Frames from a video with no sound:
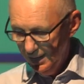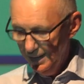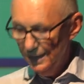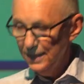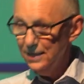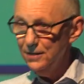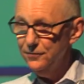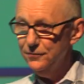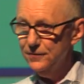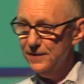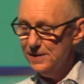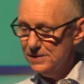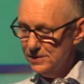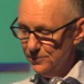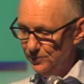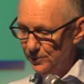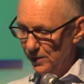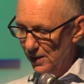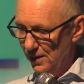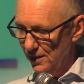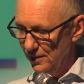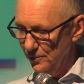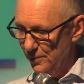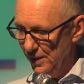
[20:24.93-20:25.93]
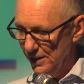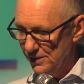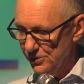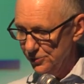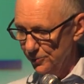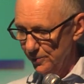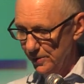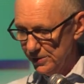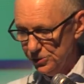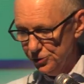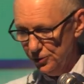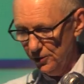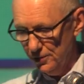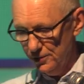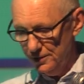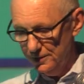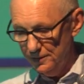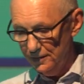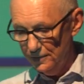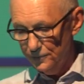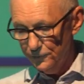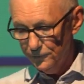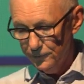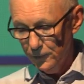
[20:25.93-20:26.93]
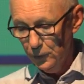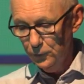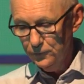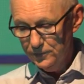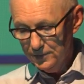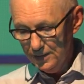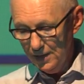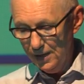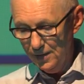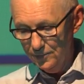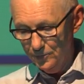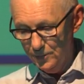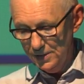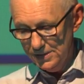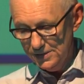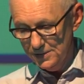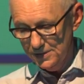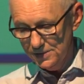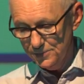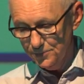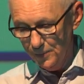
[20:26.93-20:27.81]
If there's a parliamentary majority to vote down Mrs.